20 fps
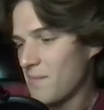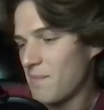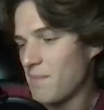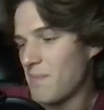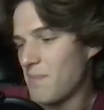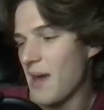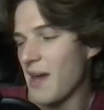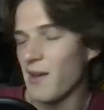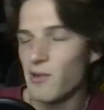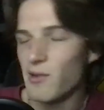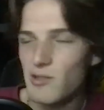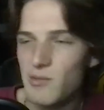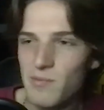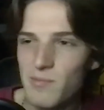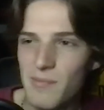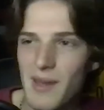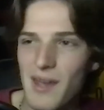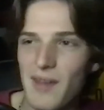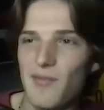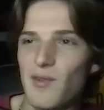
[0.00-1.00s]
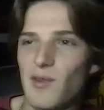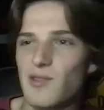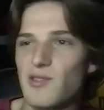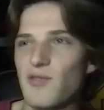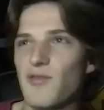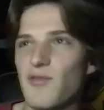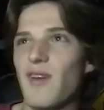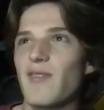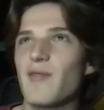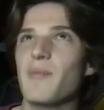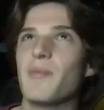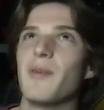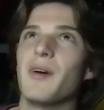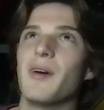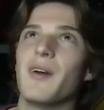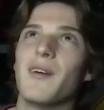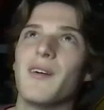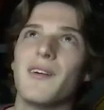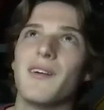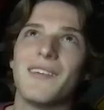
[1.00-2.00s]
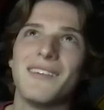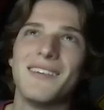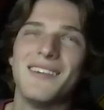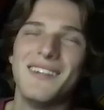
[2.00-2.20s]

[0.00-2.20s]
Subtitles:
Baker Mayfield's your favorite player.